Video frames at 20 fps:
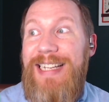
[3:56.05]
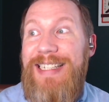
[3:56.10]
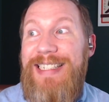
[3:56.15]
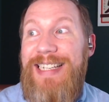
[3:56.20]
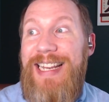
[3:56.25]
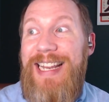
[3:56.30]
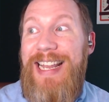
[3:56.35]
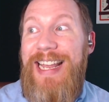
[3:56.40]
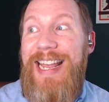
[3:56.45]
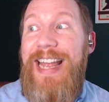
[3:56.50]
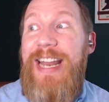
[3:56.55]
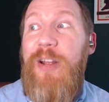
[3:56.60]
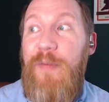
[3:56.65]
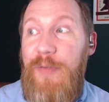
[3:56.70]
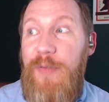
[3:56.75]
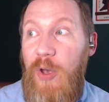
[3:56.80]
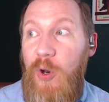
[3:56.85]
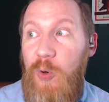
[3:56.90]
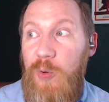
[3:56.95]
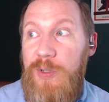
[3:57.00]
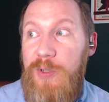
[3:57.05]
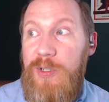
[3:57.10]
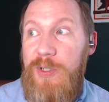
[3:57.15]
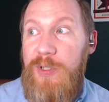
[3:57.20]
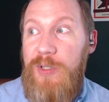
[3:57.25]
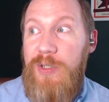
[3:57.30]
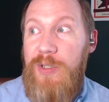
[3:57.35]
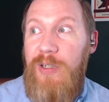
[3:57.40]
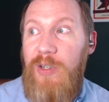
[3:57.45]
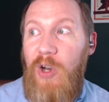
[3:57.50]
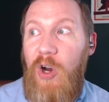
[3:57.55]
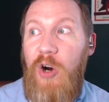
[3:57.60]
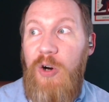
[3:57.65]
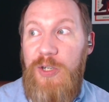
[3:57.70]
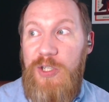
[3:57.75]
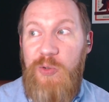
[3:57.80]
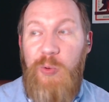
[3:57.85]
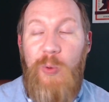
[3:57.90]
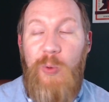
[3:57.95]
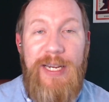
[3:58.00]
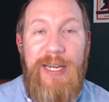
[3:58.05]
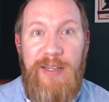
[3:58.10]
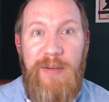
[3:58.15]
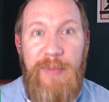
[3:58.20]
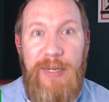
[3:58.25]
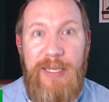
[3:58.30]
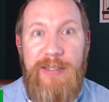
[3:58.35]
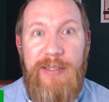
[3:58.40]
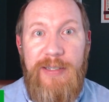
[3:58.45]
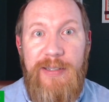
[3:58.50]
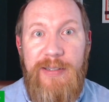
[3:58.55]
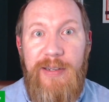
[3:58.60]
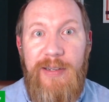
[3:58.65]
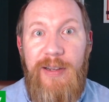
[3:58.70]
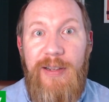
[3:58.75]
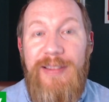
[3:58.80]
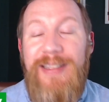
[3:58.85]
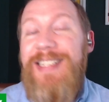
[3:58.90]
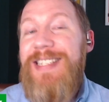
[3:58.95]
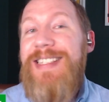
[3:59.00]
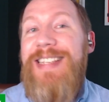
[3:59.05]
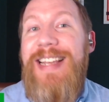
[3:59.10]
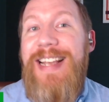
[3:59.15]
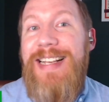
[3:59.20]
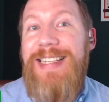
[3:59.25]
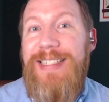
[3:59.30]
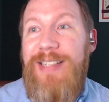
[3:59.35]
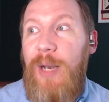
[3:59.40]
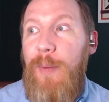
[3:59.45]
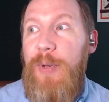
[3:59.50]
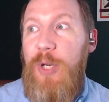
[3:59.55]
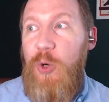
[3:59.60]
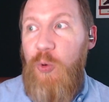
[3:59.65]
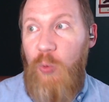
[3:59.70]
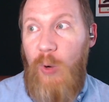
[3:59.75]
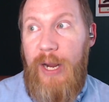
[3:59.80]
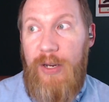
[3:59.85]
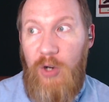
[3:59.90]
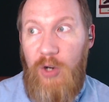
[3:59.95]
10 of those are swings and misses. The CSW rate,